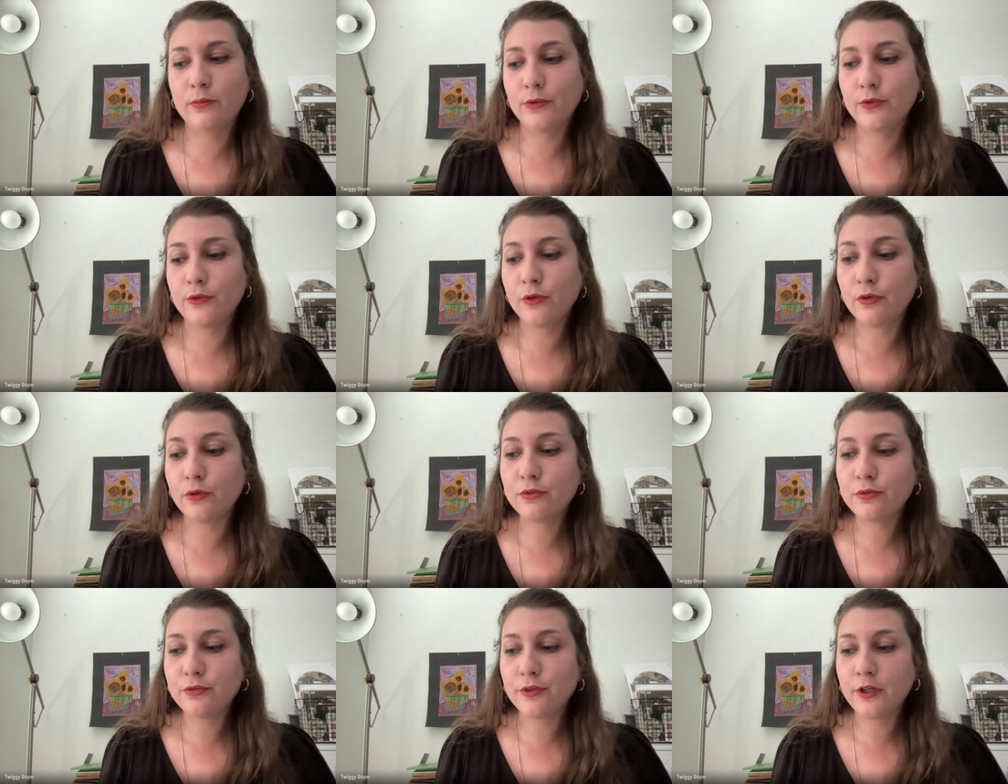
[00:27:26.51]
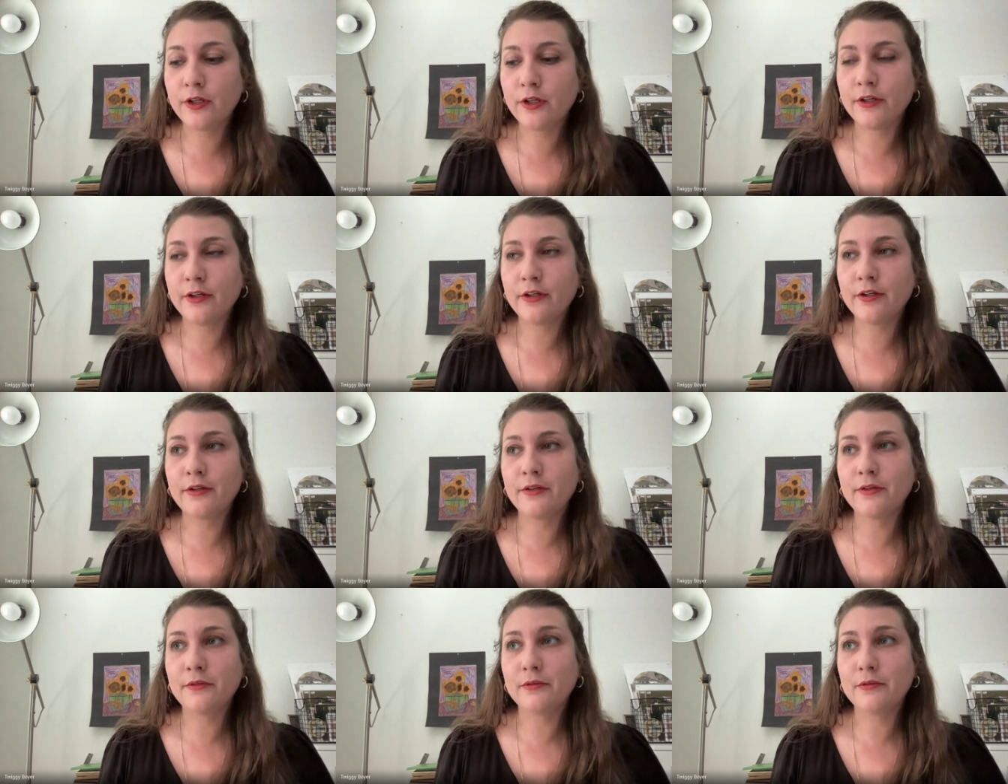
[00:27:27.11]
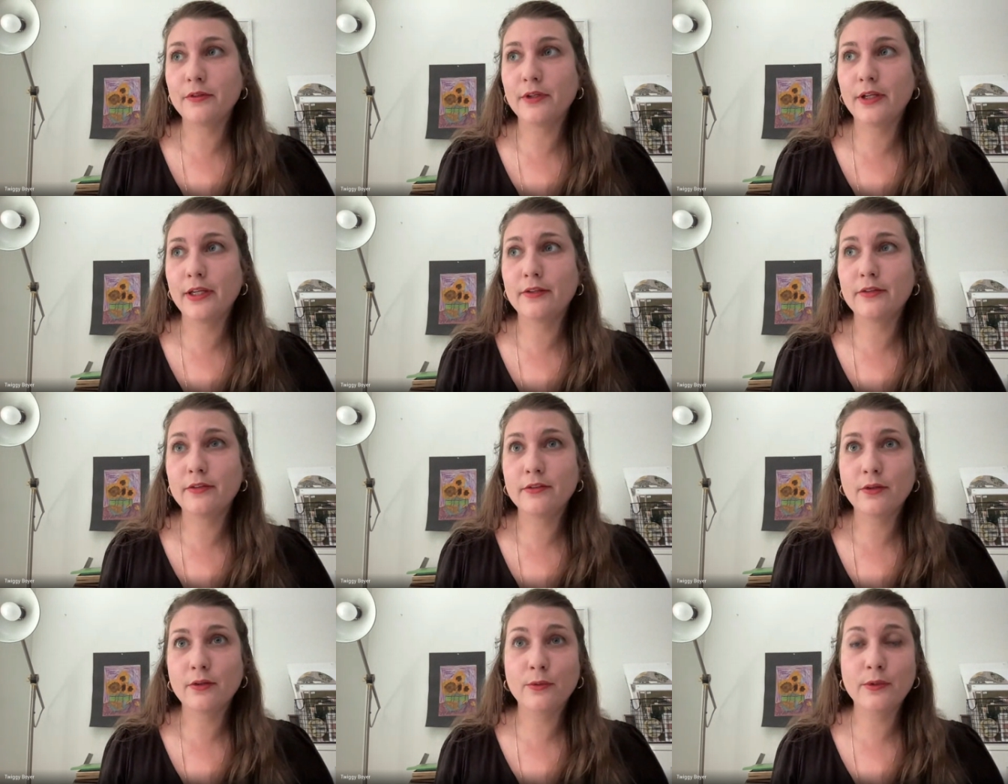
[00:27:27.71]
so far
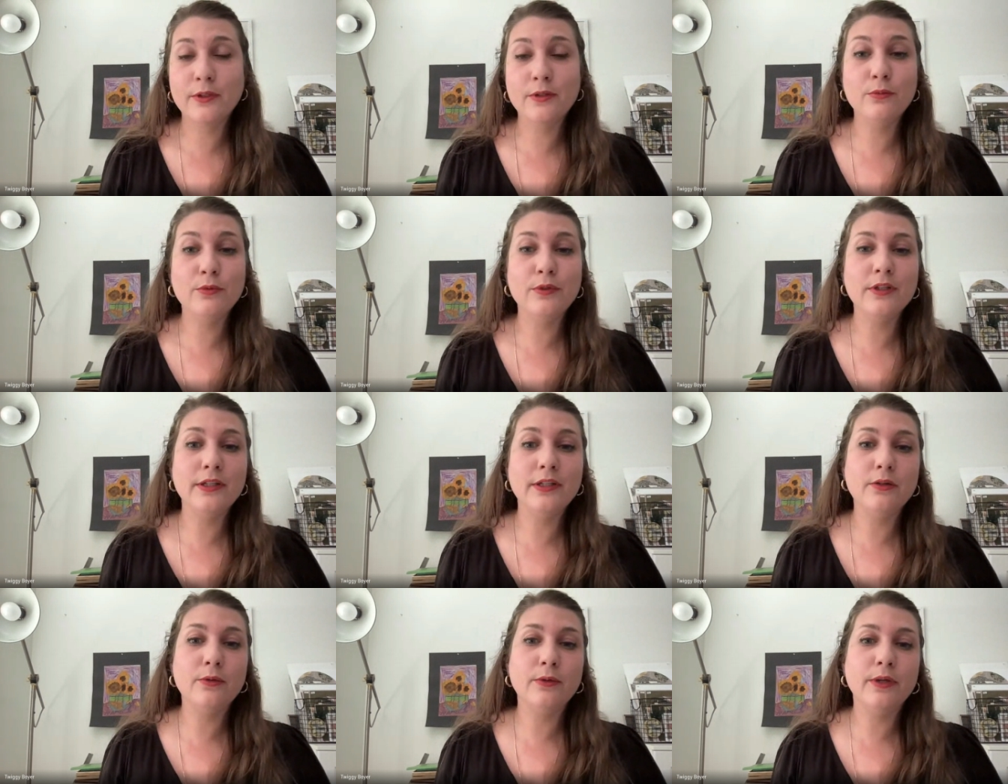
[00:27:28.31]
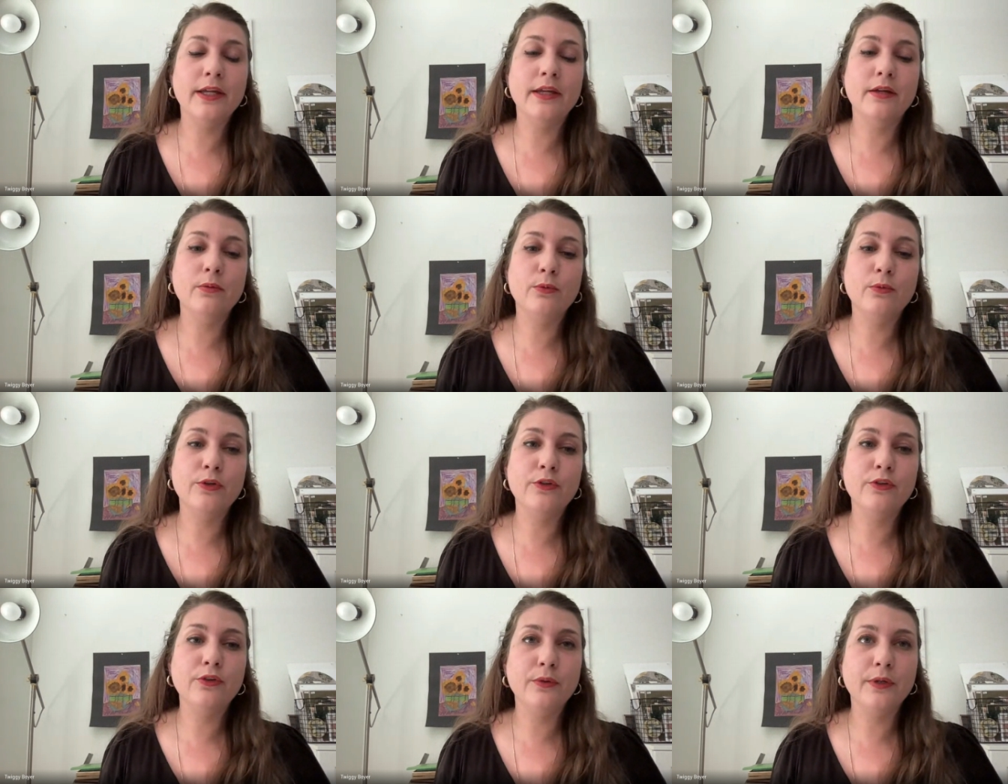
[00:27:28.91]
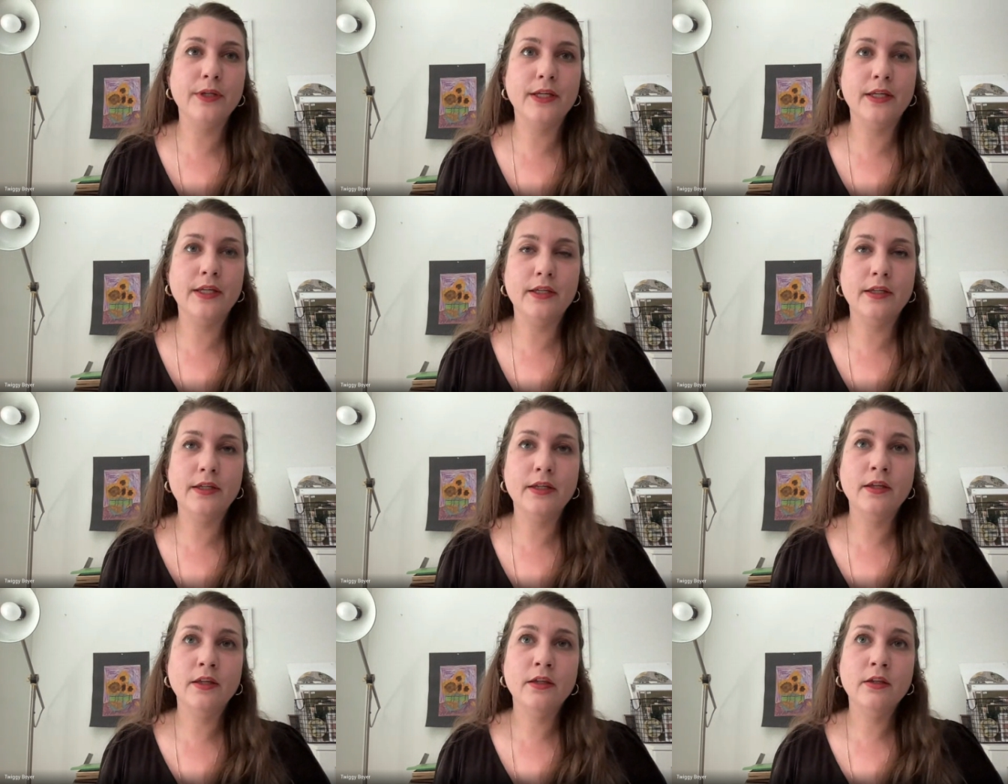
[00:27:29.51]
it's going really great we're doing